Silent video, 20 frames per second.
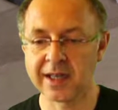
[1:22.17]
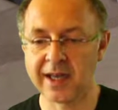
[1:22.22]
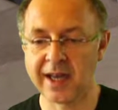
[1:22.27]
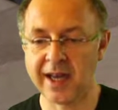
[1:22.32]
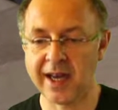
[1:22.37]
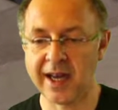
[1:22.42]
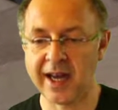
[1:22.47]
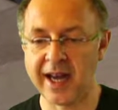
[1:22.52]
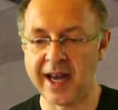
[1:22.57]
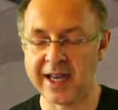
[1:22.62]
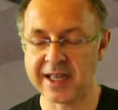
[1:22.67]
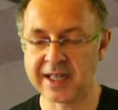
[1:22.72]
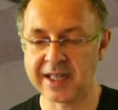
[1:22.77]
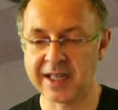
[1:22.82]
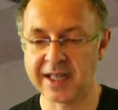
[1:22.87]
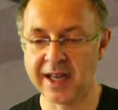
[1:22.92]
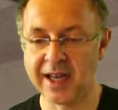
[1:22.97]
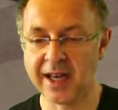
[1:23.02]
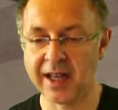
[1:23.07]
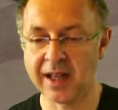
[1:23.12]
uh,
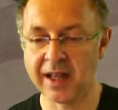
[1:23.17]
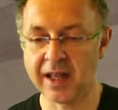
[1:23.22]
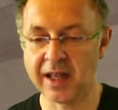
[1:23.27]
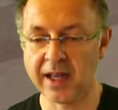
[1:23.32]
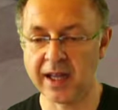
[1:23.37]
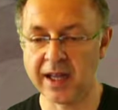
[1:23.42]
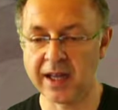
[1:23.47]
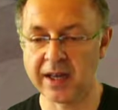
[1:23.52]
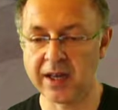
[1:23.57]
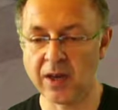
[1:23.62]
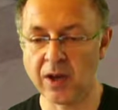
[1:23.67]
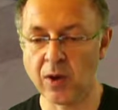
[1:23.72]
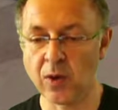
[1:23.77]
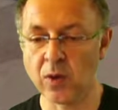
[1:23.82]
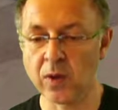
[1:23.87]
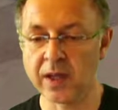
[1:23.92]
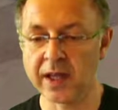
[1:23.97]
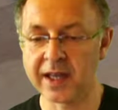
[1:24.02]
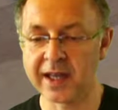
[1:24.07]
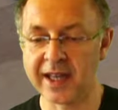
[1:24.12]
SCL and
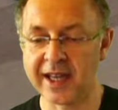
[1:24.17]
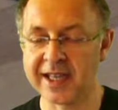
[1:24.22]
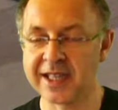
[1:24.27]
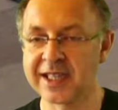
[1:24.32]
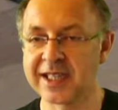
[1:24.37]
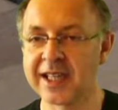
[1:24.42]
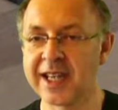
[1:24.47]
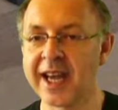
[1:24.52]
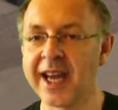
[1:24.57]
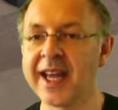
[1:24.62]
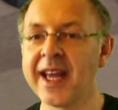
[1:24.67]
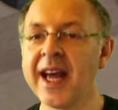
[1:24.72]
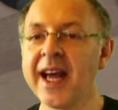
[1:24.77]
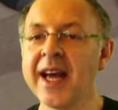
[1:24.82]
OLED SDA.